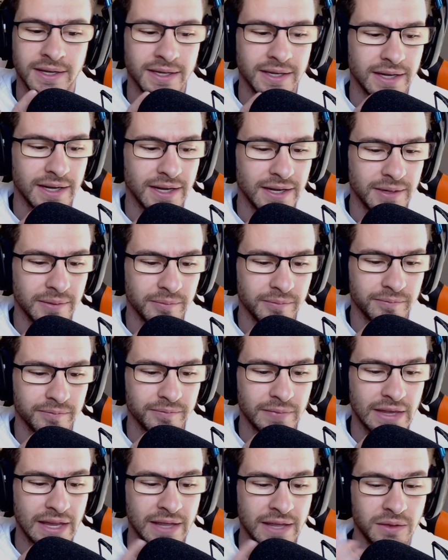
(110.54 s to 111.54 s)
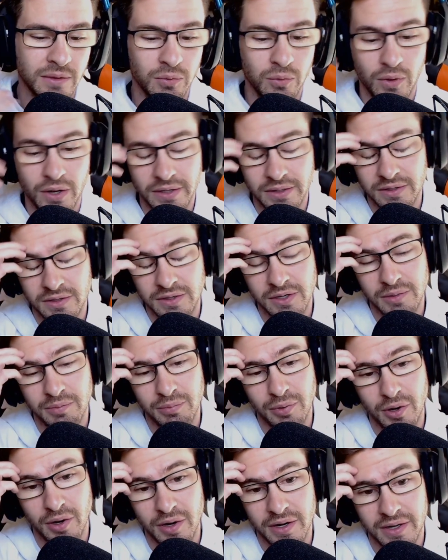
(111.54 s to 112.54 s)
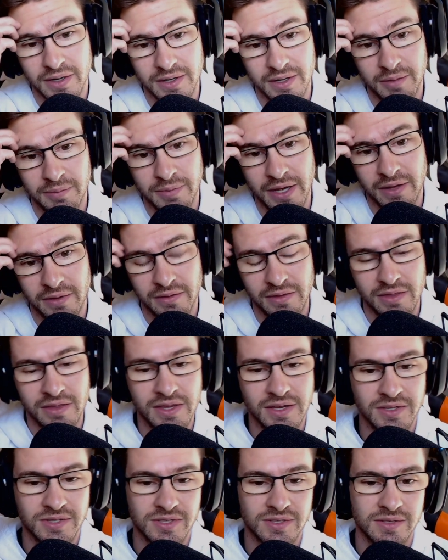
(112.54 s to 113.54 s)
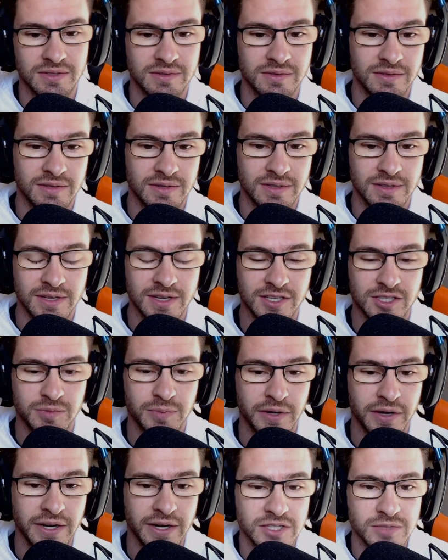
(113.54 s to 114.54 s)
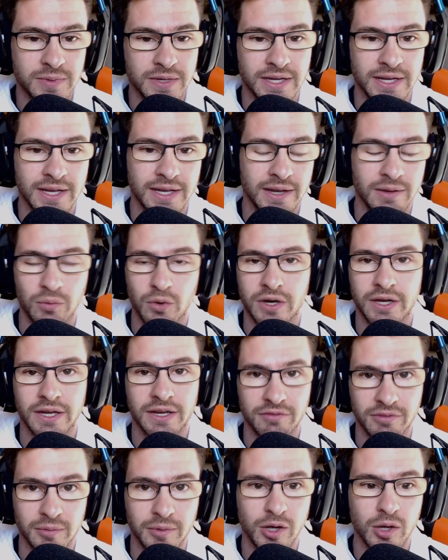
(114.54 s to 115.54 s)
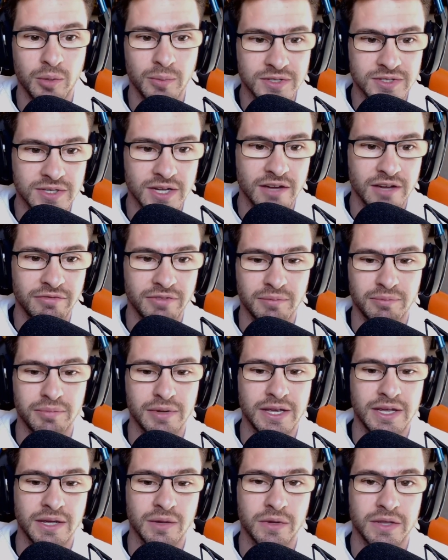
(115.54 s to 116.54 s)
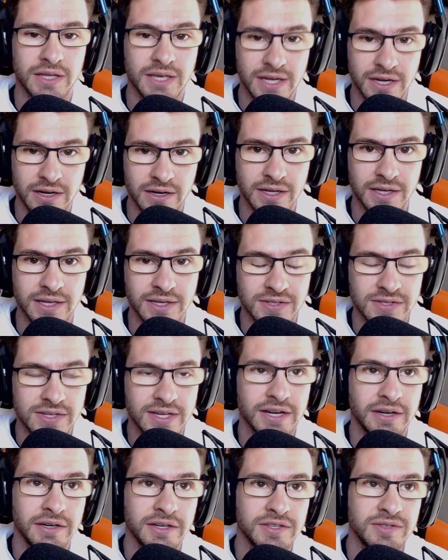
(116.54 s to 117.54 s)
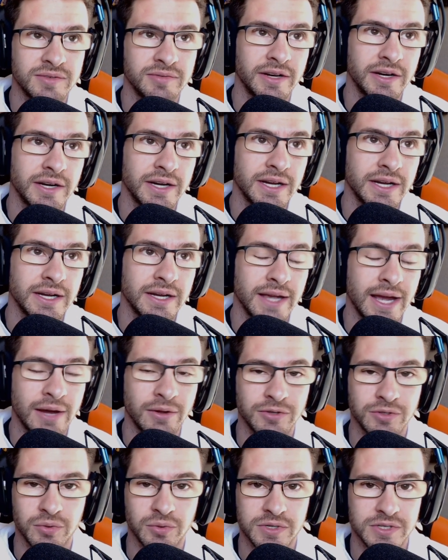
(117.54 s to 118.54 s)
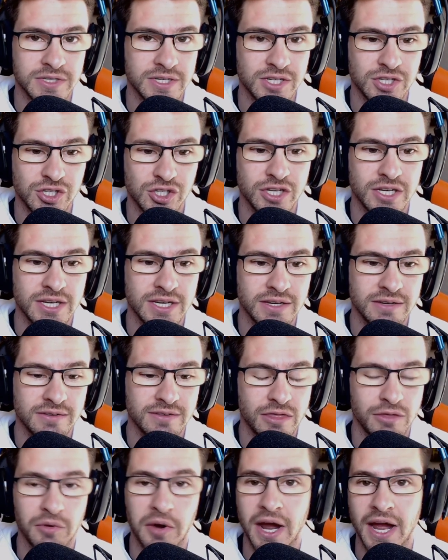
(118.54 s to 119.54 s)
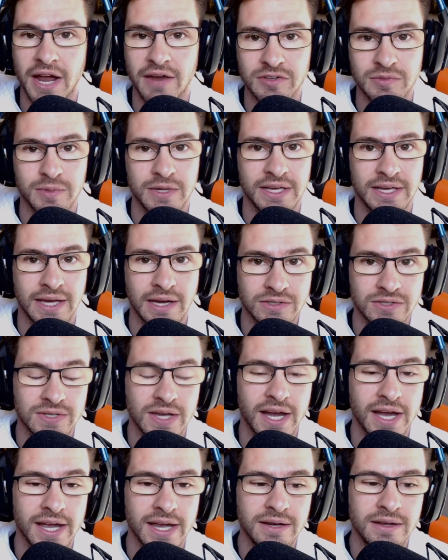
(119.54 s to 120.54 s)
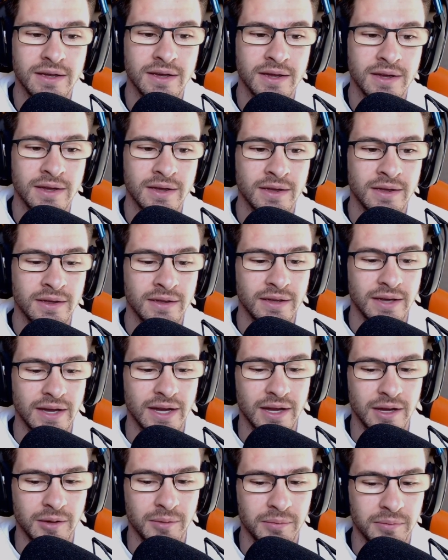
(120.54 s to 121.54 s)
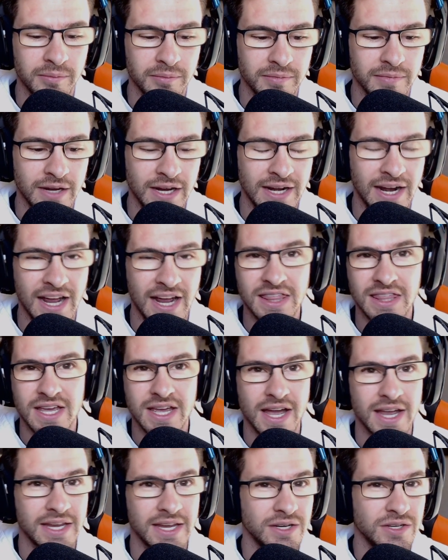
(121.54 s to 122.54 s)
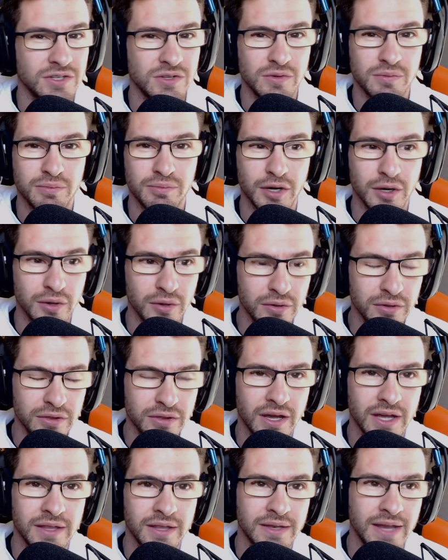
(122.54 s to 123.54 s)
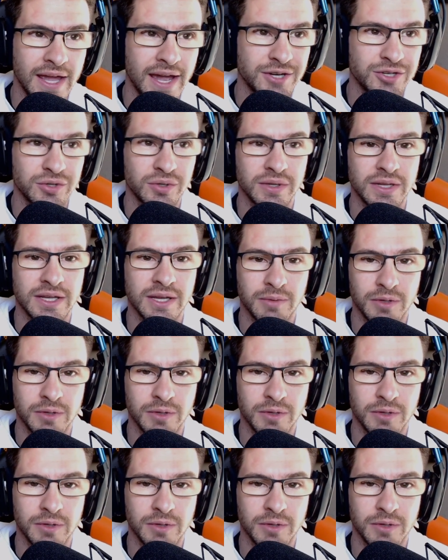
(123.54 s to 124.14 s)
And the one good part about this experience being at working from home and stuff and being with Kira is Kira's very outdoorsy. She thrives being outside. And I think I can do both. I naturally am a